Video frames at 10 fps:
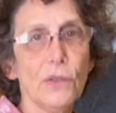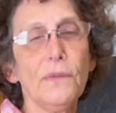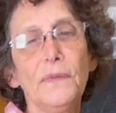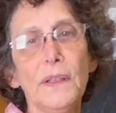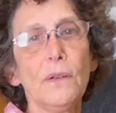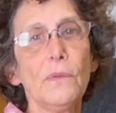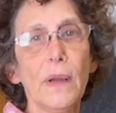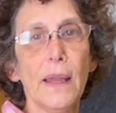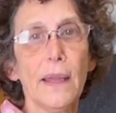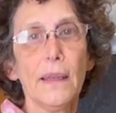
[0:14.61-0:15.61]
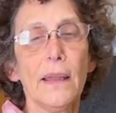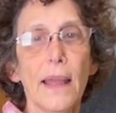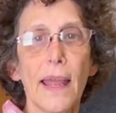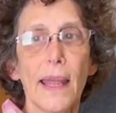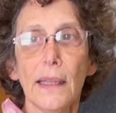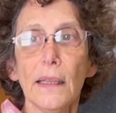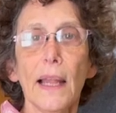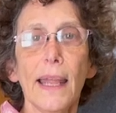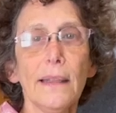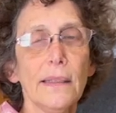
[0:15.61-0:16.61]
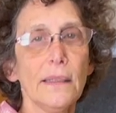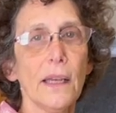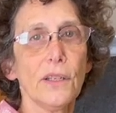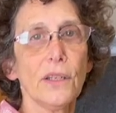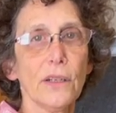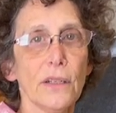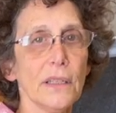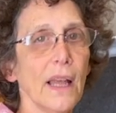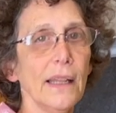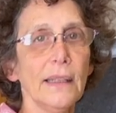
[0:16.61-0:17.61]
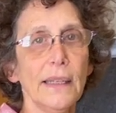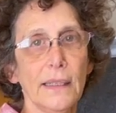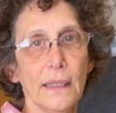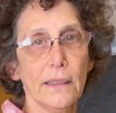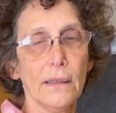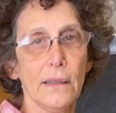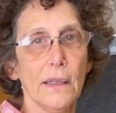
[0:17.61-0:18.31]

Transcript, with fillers: two feet away and lightly touch here, it's not leaning.